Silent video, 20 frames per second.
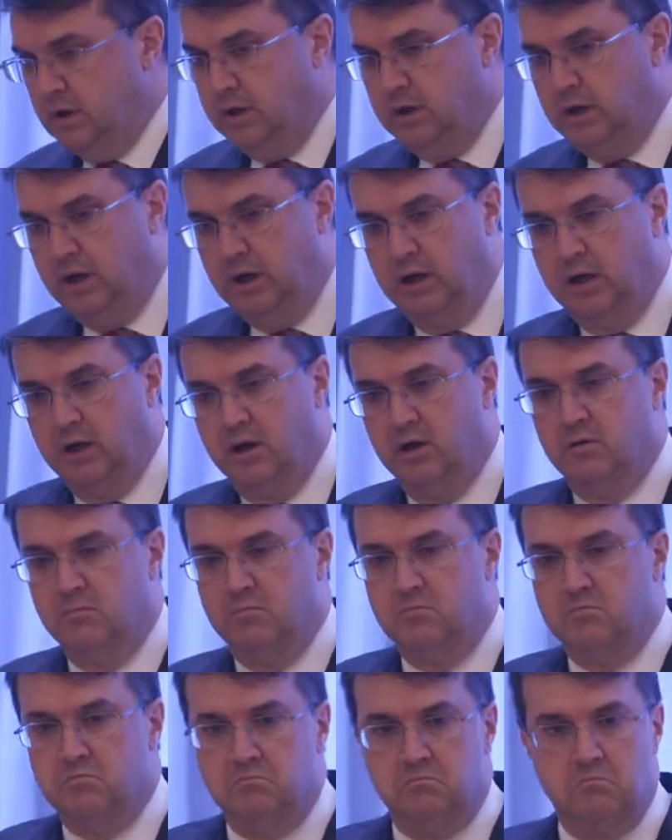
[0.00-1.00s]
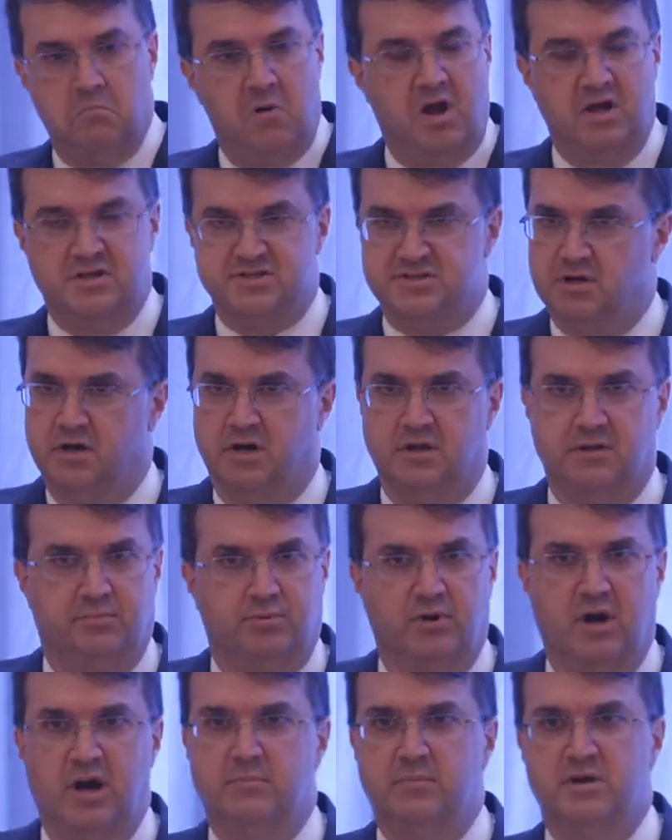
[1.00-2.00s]
I saw the
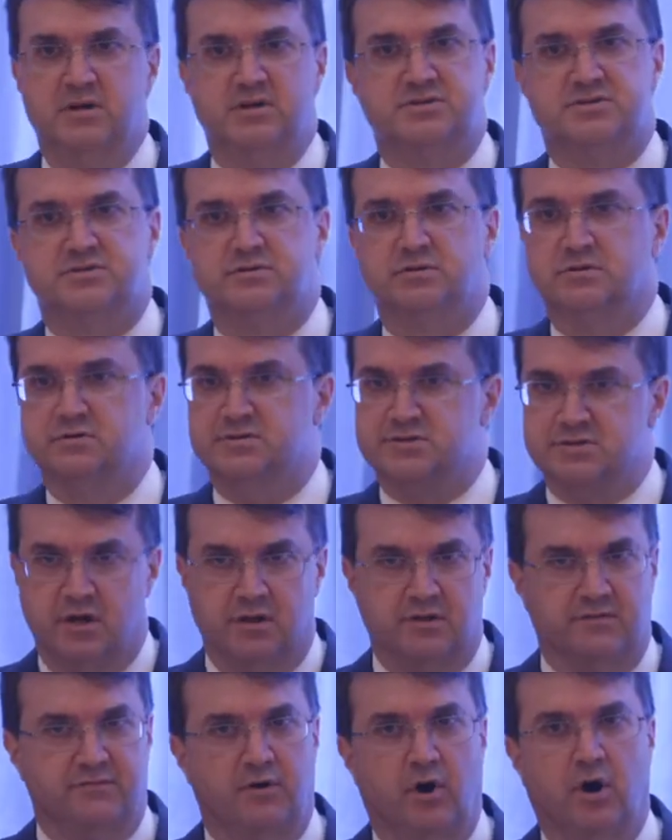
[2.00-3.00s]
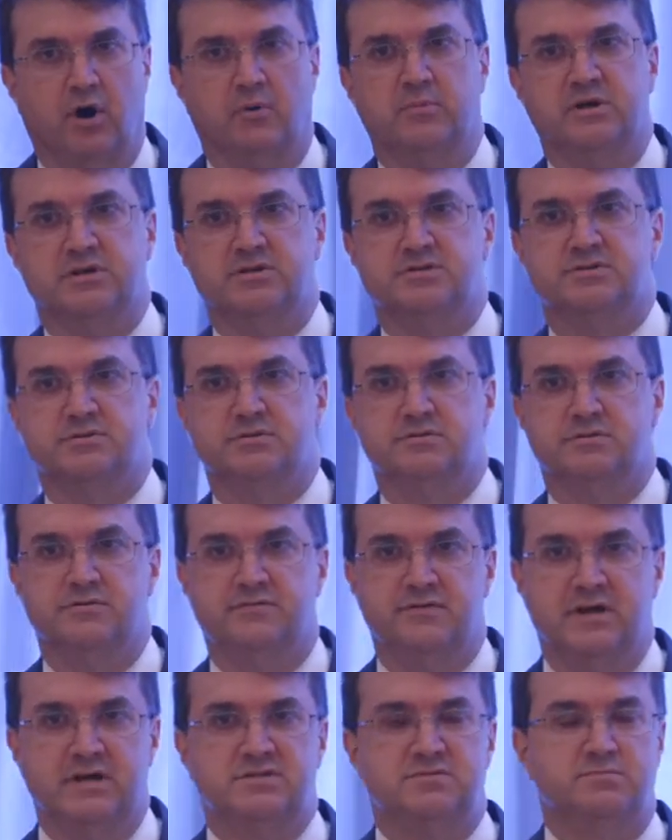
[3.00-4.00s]
Prime Minister, saw the Foreign Minister,
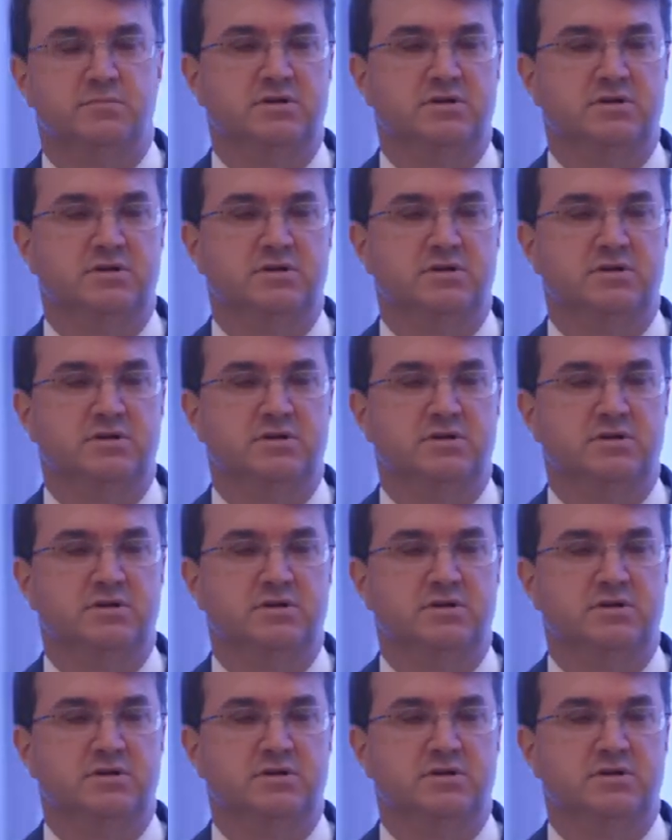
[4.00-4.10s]
Defense